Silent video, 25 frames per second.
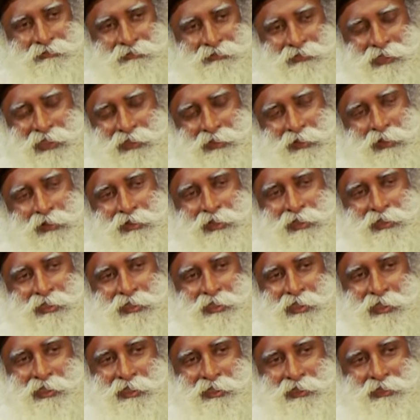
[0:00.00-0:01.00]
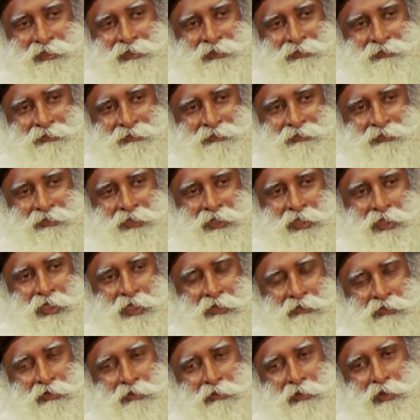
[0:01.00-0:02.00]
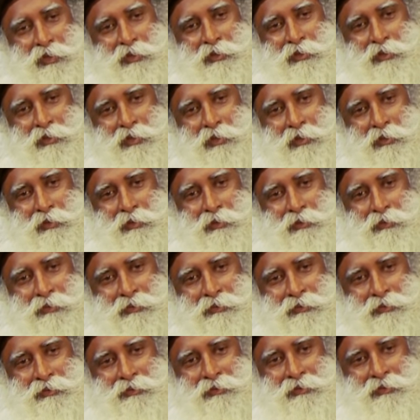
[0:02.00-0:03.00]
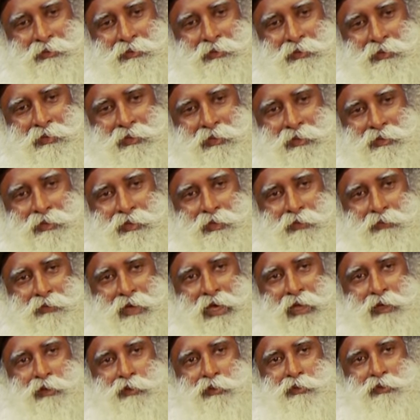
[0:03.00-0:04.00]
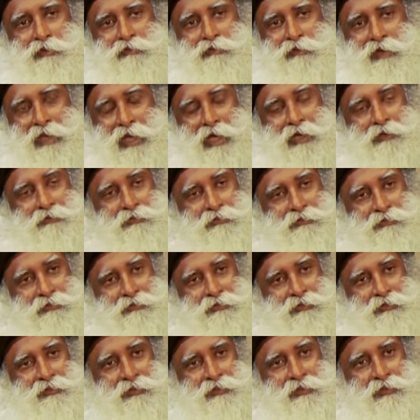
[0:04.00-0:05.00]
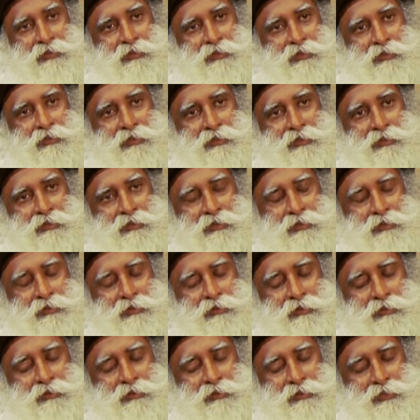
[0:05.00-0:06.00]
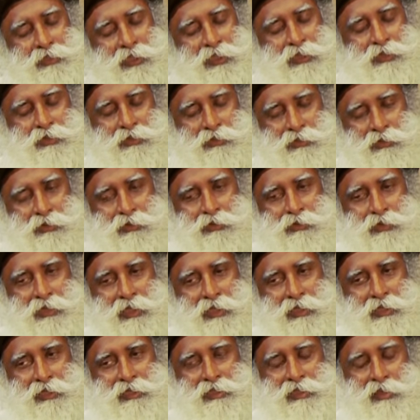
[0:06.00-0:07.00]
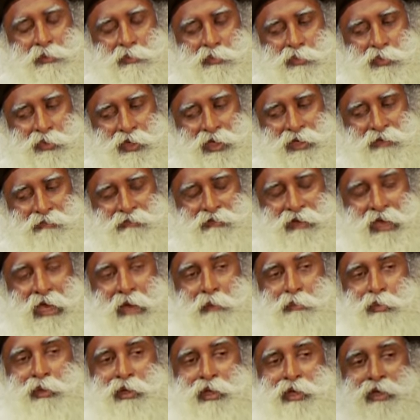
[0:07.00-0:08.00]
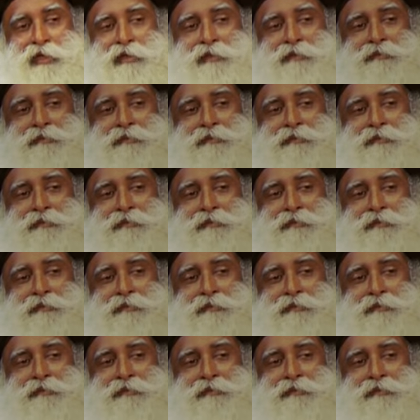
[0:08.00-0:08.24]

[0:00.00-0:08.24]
That's all that's needed. If you want to know the value of life, just know that it's a brief happening.